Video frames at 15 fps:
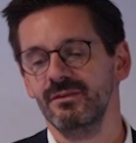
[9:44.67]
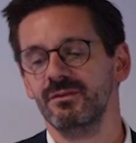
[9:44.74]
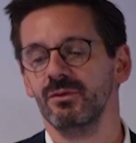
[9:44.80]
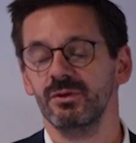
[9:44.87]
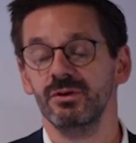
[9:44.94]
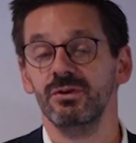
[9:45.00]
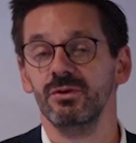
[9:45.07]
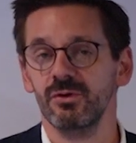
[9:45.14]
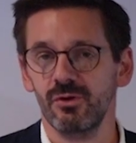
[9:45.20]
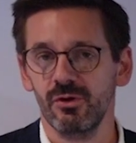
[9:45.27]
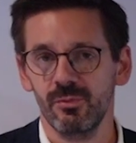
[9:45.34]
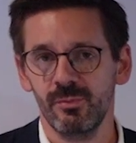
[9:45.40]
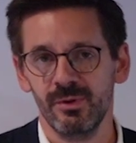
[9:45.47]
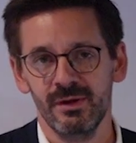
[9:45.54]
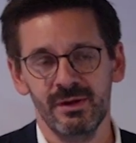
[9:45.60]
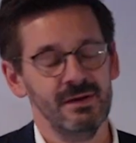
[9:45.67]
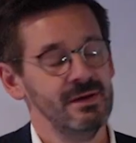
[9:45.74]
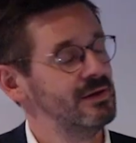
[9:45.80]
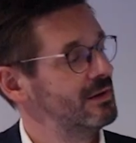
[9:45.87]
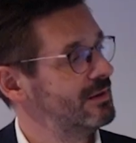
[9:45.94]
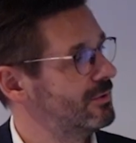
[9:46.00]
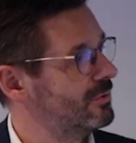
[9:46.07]
so in Europe,
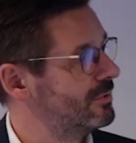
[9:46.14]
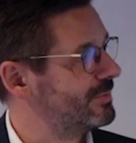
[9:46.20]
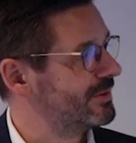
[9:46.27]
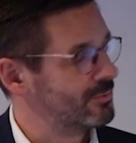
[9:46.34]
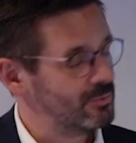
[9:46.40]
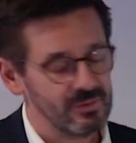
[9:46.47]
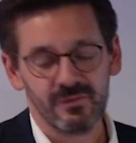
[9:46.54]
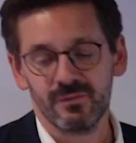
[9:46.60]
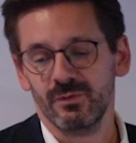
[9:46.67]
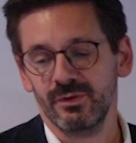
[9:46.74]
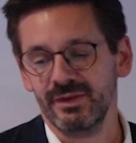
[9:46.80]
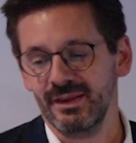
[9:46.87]
but also on